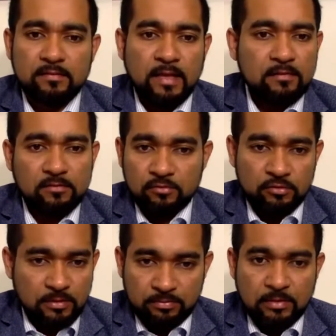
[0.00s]
That's
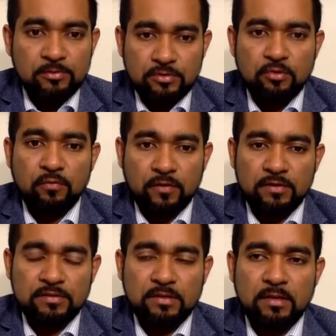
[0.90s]
we're supposed to know
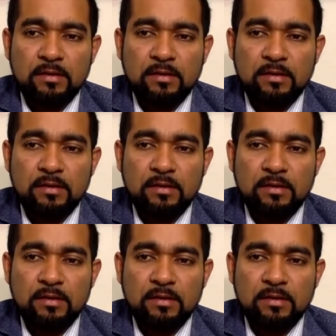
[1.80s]
first.